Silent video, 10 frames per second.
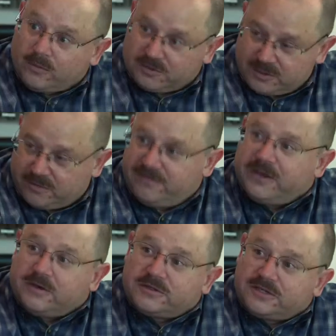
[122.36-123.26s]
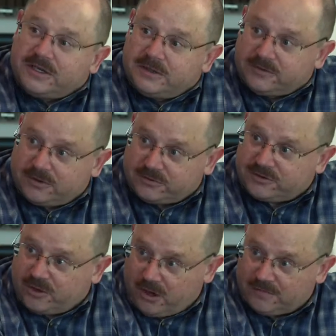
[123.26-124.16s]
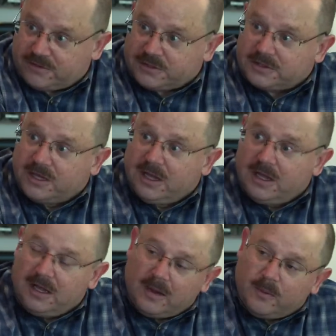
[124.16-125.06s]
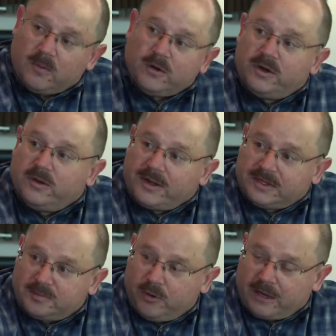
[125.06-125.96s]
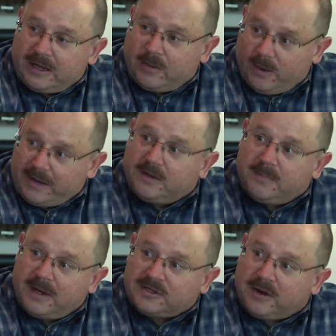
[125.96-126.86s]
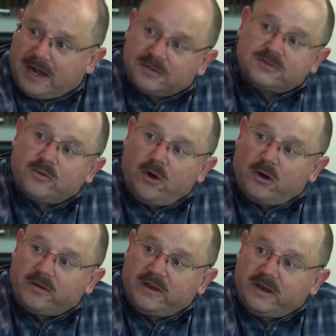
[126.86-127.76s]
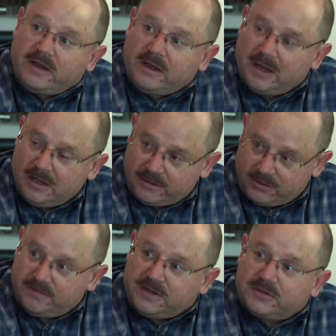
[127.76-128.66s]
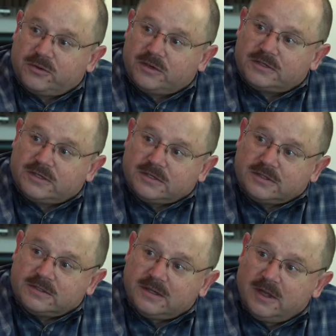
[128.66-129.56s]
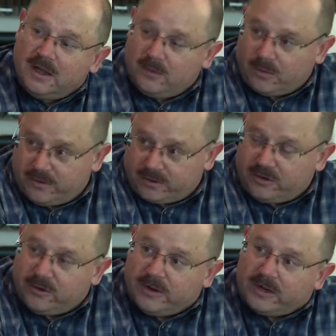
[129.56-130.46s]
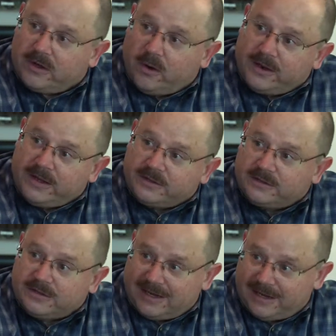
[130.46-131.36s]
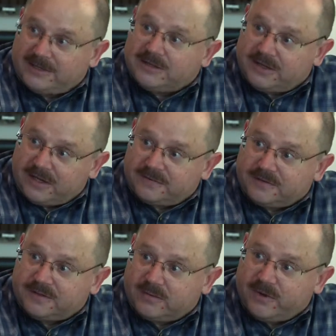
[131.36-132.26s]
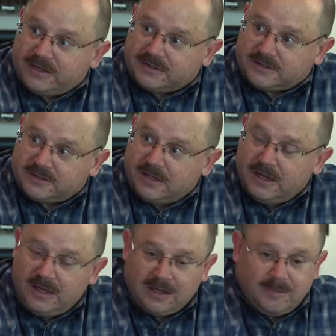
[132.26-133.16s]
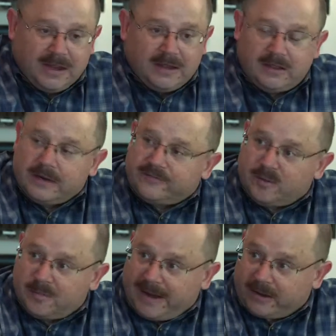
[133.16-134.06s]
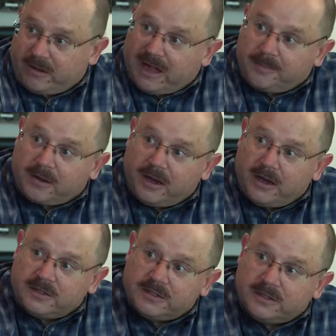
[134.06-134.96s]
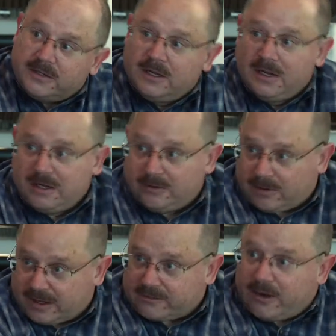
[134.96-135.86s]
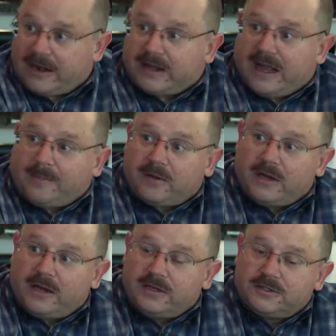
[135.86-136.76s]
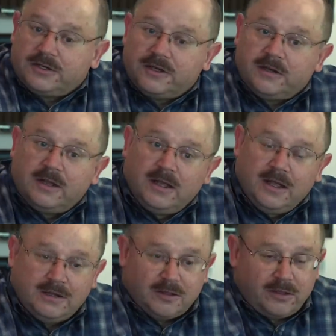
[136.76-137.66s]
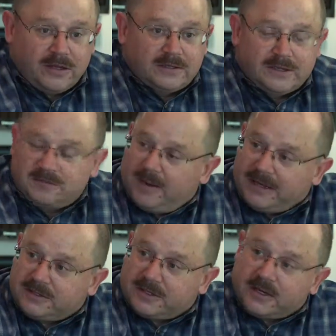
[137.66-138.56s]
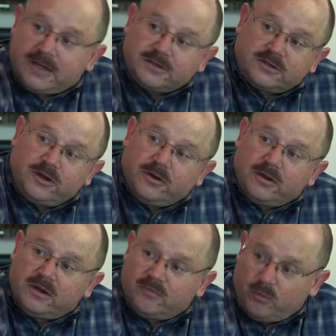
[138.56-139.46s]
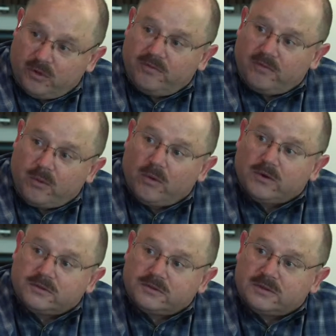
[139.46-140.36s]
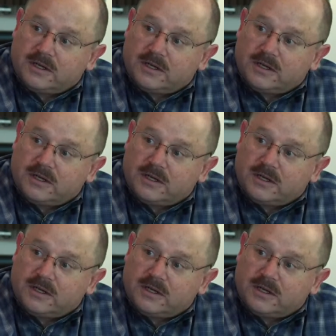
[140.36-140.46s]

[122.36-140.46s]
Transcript: There's no VOCs or no solvents. And what we're doing is bringing a way to measure how strong the UV source is when they're curing coatings, inks, adhesives, and resins. It could be anything from a medical application to electronic application to things as basic as curing of wood floors.